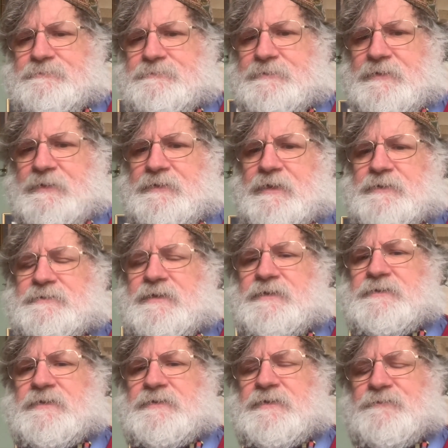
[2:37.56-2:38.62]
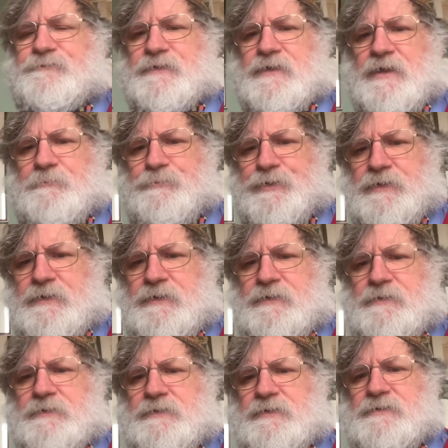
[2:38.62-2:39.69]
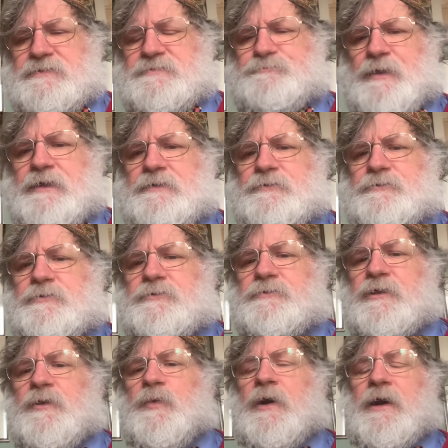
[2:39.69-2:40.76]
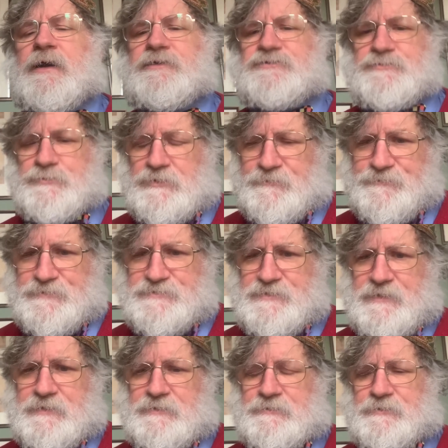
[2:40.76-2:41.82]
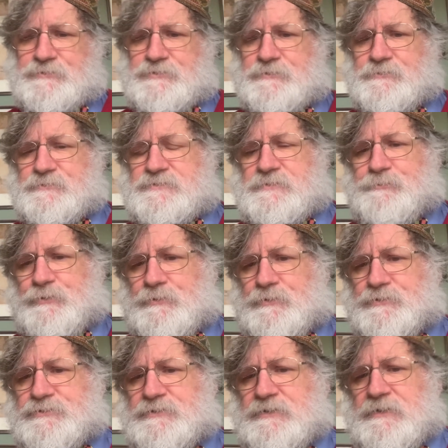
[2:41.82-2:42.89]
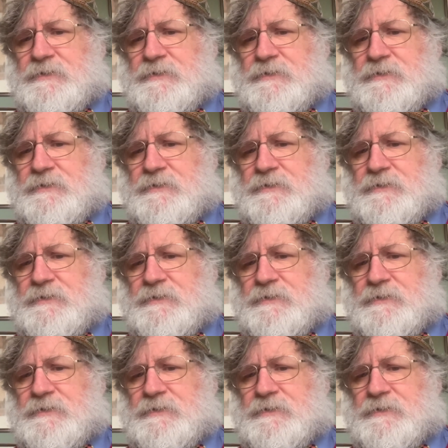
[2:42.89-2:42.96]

if a company is by law required to offer psychological support,